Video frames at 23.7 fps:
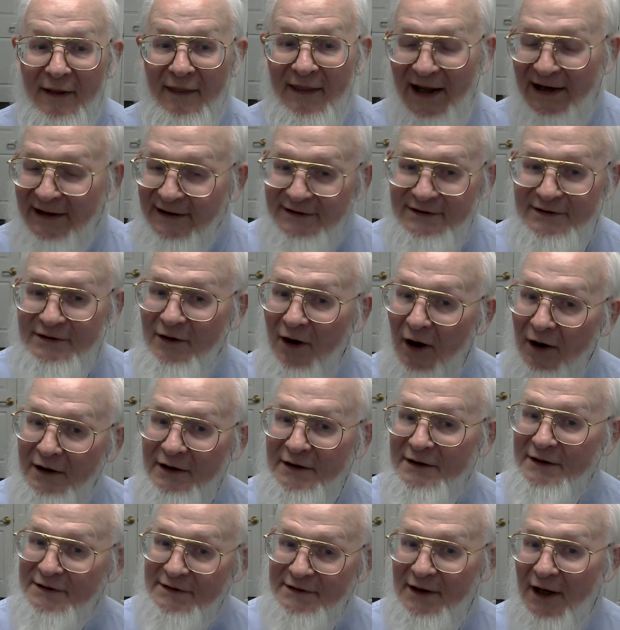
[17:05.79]
That is not
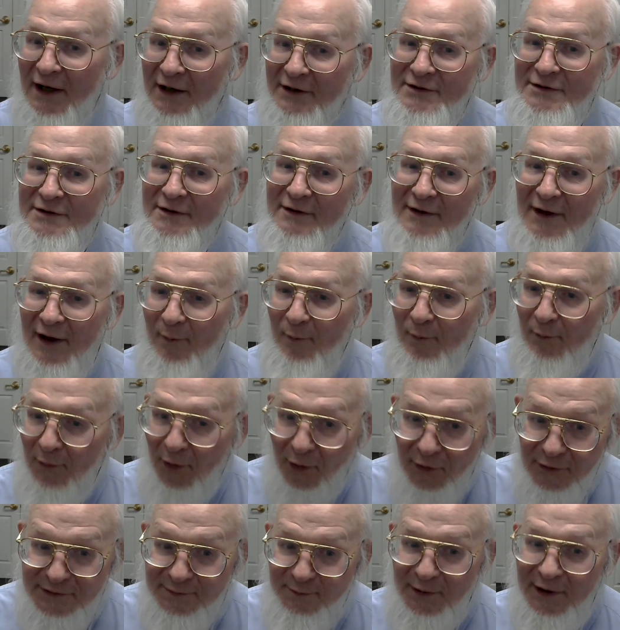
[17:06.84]
a discussion that
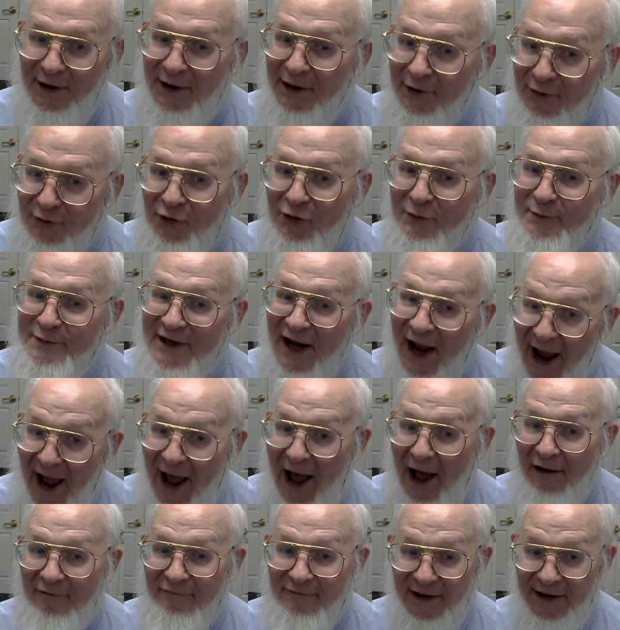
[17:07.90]
most plain groups
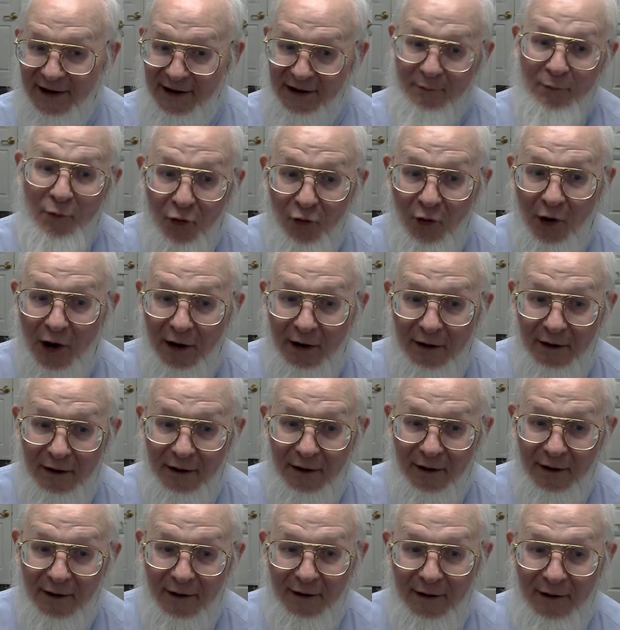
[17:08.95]
have anymore.
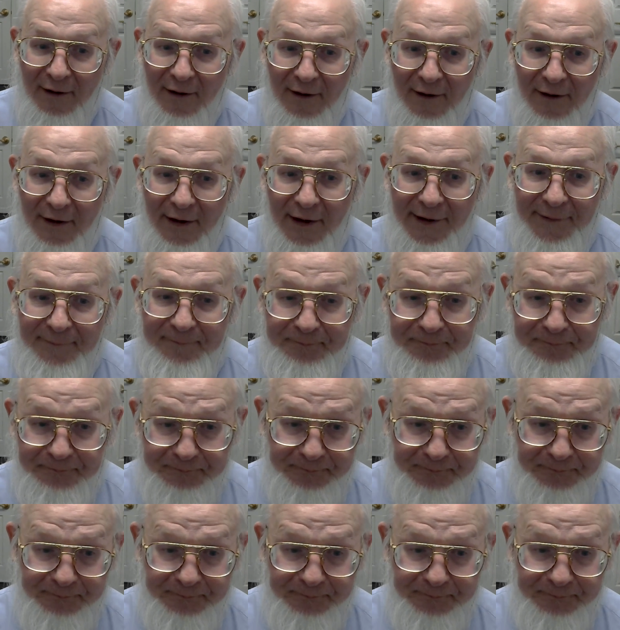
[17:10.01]
All right.